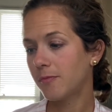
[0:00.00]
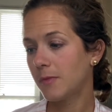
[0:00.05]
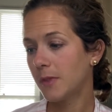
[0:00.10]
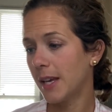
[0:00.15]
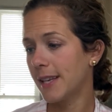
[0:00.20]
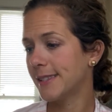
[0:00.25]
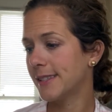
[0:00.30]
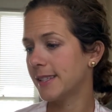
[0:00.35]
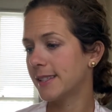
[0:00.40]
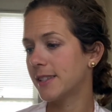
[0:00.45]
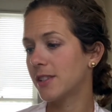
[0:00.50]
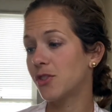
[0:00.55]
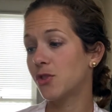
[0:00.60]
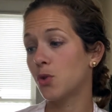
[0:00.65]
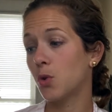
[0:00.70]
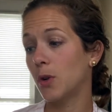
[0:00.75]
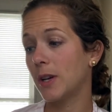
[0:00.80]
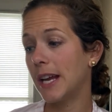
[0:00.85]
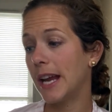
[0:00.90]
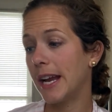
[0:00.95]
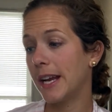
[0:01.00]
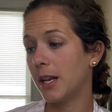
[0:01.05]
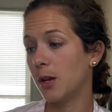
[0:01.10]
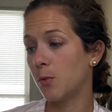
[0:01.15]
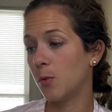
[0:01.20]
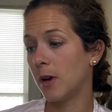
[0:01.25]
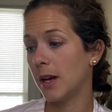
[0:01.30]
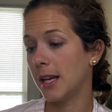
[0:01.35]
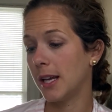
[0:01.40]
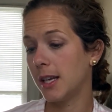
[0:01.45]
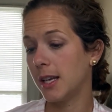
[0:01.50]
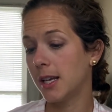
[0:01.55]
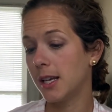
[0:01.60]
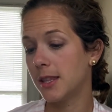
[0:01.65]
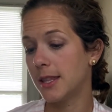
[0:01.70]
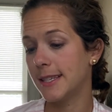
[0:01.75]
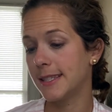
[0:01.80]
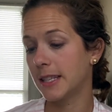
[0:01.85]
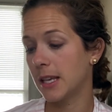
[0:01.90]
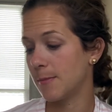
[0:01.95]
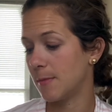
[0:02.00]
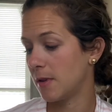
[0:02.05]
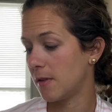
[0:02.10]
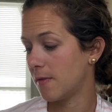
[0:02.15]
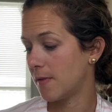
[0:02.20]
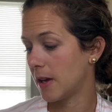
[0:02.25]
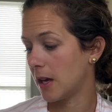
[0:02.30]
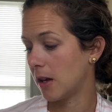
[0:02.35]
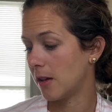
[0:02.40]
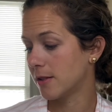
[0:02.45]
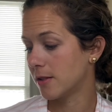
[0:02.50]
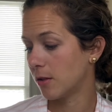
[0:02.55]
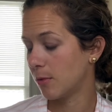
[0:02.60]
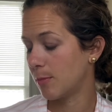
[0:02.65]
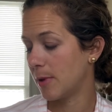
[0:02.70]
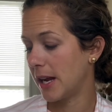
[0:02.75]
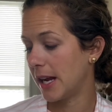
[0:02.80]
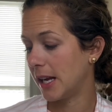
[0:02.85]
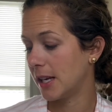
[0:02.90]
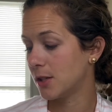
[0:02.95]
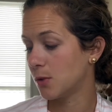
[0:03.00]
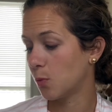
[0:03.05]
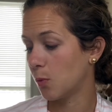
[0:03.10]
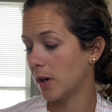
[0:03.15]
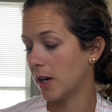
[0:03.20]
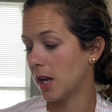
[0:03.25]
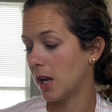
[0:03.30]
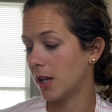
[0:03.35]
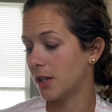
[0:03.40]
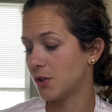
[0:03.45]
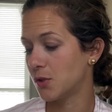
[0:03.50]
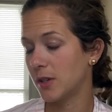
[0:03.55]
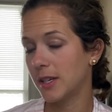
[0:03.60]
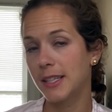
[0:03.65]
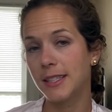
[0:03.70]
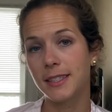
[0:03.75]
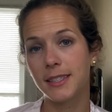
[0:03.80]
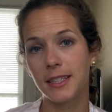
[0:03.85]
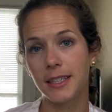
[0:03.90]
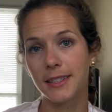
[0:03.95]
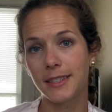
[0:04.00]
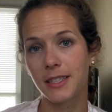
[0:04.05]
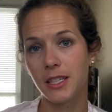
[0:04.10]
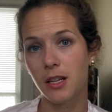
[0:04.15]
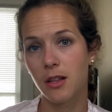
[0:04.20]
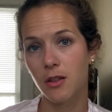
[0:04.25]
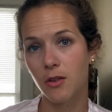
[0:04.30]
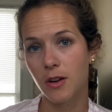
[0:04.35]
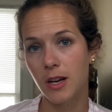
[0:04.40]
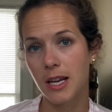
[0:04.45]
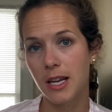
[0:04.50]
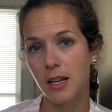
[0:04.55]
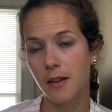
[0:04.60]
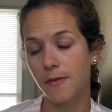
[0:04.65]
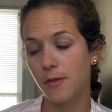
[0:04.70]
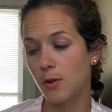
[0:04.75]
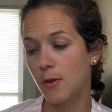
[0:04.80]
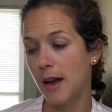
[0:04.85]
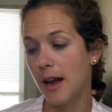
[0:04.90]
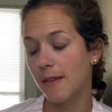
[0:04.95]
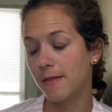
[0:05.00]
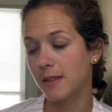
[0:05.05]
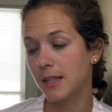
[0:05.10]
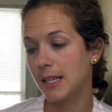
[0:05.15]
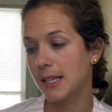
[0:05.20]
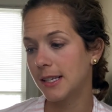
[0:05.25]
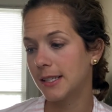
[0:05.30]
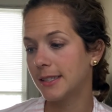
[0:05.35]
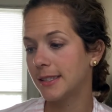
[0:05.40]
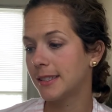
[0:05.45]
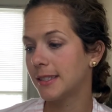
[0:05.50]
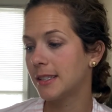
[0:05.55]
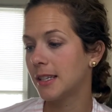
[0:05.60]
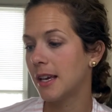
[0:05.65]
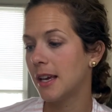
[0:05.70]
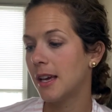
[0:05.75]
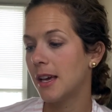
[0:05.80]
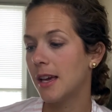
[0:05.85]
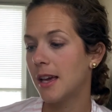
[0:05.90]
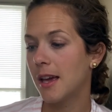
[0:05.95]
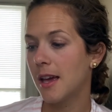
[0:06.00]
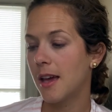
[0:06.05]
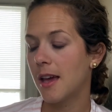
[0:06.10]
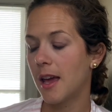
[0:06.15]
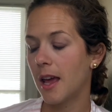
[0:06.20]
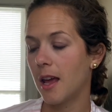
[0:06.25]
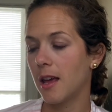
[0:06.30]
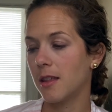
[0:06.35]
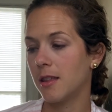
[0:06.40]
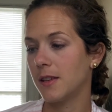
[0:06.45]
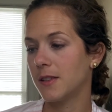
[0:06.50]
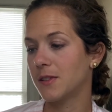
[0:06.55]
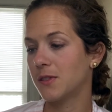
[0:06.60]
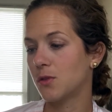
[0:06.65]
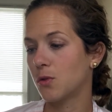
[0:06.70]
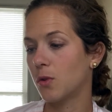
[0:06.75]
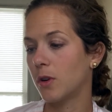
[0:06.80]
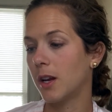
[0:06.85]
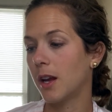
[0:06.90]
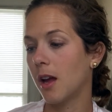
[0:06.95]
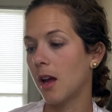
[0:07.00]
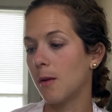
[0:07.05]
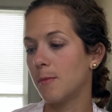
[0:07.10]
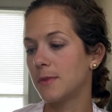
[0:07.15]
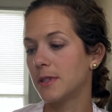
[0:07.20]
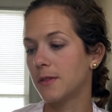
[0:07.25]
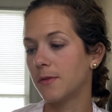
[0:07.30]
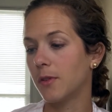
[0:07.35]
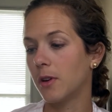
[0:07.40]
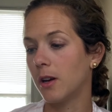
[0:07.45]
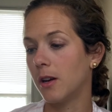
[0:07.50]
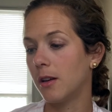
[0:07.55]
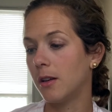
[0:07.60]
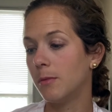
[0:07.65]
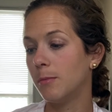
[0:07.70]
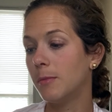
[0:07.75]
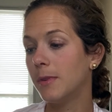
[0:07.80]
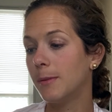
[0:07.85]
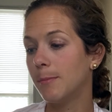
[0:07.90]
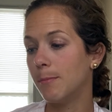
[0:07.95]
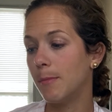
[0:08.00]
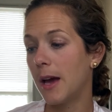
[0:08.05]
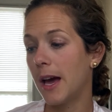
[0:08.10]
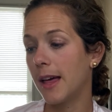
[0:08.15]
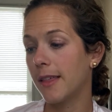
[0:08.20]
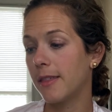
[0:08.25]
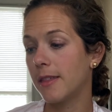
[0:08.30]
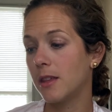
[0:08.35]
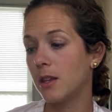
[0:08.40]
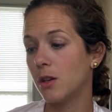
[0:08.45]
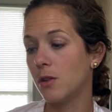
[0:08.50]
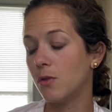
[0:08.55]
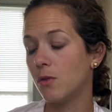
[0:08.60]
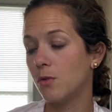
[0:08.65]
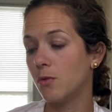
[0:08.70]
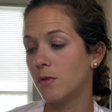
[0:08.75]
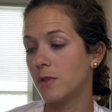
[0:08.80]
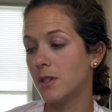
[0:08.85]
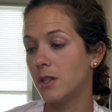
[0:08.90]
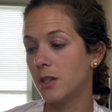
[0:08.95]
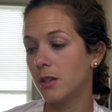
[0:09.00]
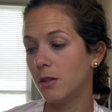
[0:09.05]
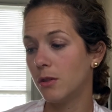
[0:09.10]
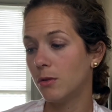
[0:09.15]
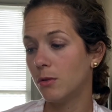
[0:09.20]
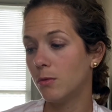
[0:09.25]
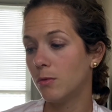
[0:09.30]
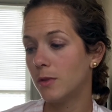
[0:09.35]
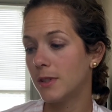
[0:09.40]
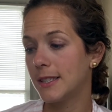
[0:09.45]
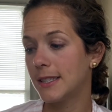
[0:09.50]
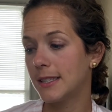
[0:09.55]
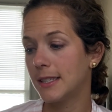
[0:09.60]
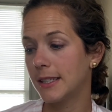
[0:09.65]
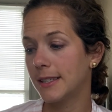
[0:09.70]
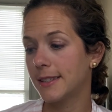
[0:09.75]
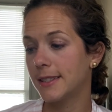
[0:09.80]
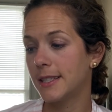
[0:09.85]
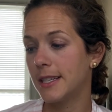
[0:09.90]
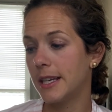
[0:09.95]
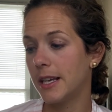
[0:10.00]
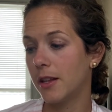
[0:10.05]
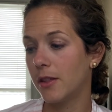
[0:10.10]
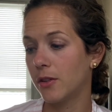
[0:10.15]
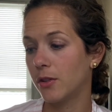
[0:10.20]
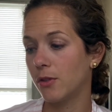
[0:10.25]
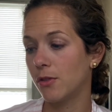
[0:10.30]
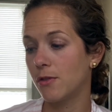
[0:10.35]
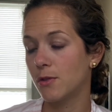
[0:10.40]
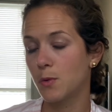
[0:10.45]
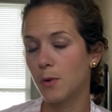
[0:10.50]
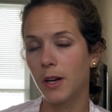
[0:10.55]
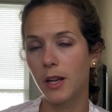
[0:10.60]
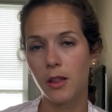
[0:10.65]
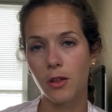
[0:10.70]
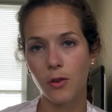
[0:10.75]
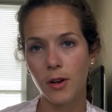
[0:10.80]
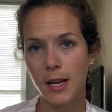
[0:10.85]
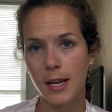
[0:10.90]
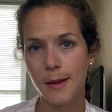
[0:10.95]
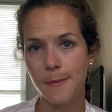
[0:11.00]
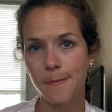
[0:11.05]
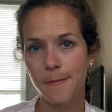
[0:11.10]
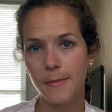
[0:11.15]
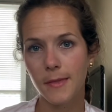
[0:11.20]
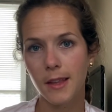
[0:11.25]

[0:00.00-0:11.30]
This is story 81. This can be found on page 163 if you have this. And this story comes from Matthew 2 16 through 23